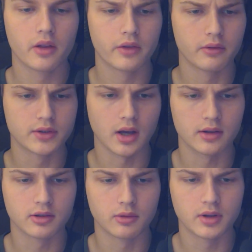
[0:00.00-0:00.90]
There is
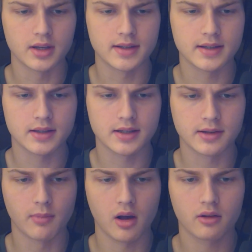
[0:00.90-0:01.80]
also this
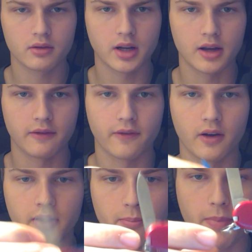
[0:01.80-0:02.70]
smaller knife
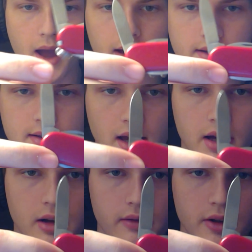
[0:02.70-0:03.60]
on the back
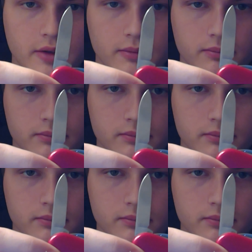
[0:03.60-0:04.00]
side of it,